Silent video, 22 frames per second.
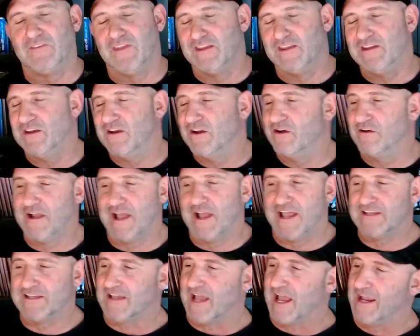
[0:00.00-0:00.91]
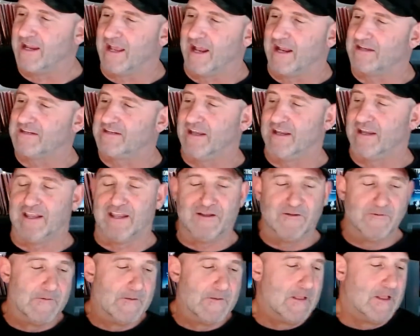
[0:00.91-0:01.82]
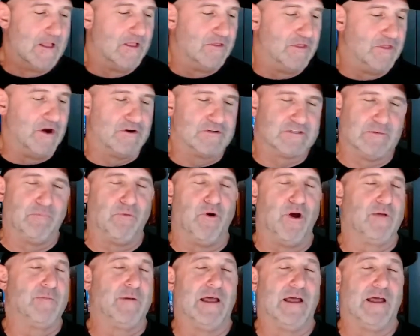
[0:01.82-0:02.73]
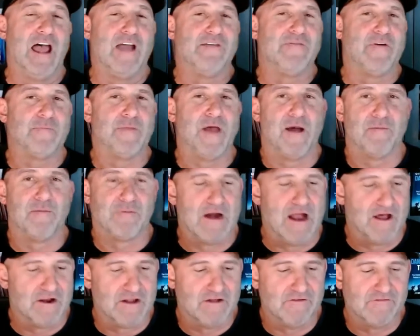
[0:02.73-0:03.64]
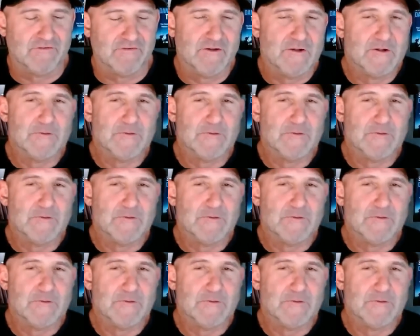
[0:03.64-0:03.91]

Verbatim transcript: And you know, guys, I got to tell you, there's a point in my life I'm not proud of